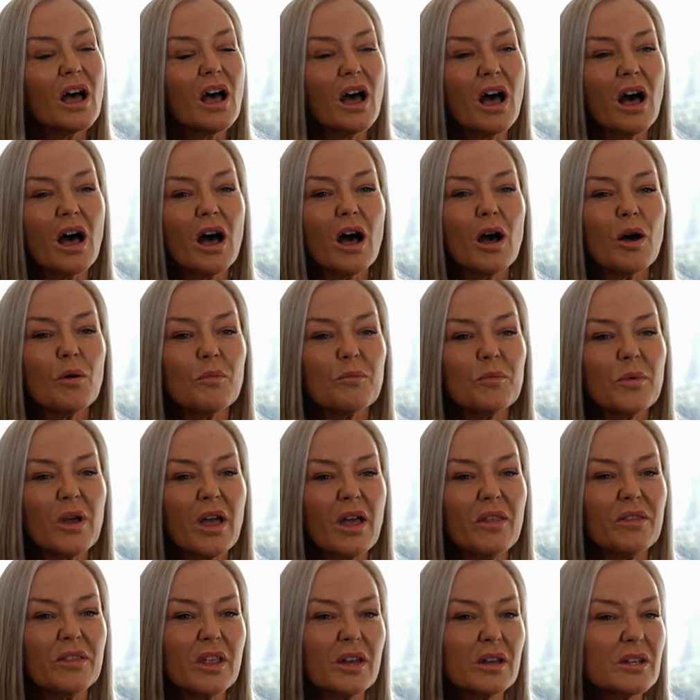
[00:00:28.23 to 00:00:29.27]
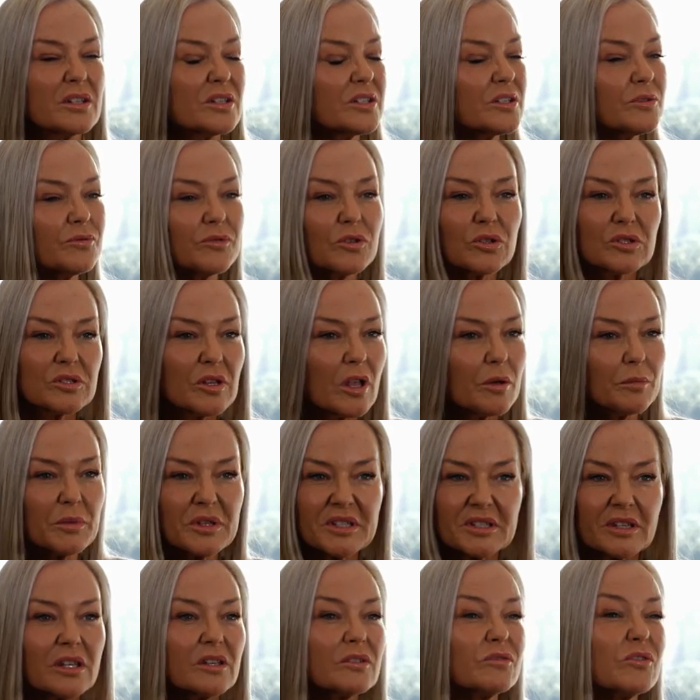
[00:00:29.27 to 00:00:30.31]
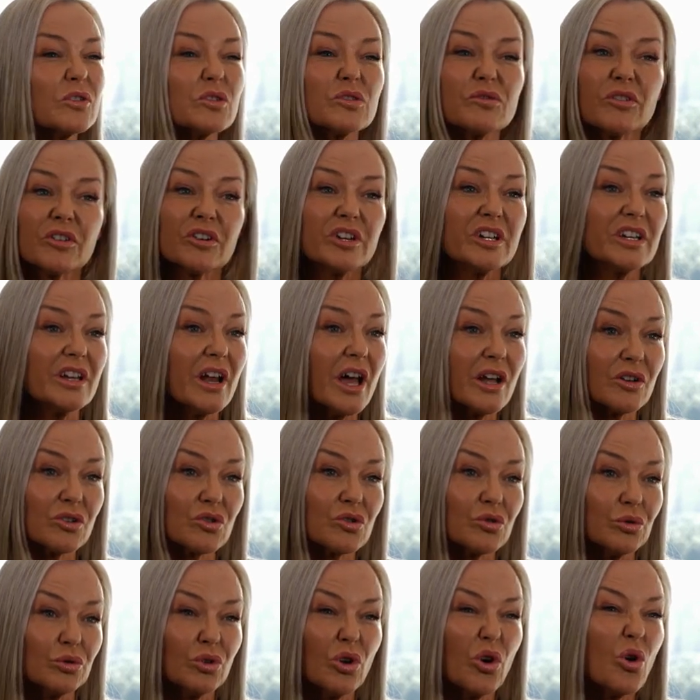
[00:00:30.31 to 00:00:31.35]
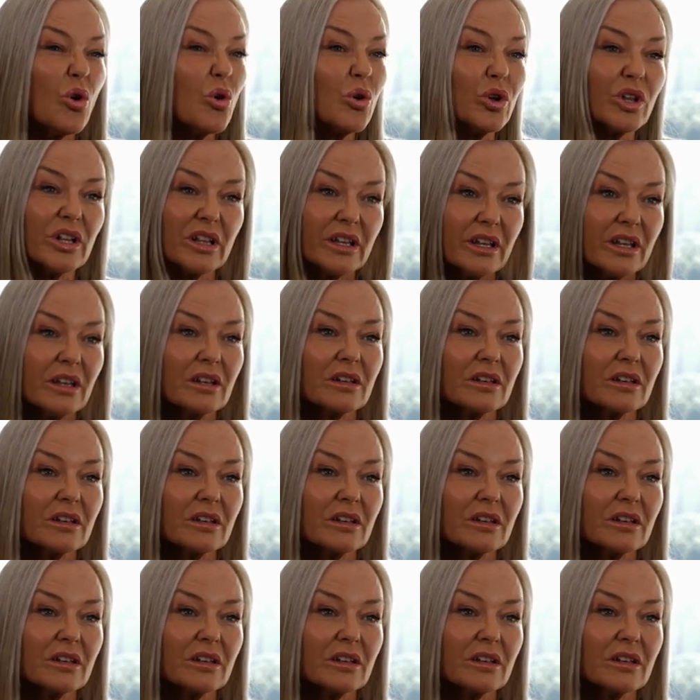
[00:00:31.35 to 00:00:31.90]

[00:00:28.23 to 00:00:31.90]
and then it just feels like my skin feels very natural, not oily.